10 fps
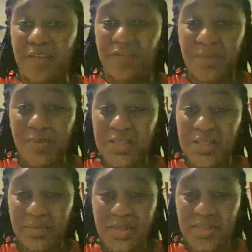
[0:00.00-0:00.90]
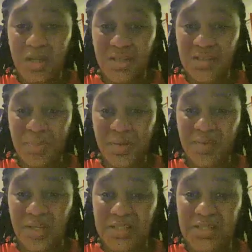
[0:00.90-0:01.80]
phlebotomist on top of
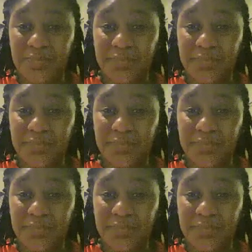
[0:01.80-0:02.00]
that.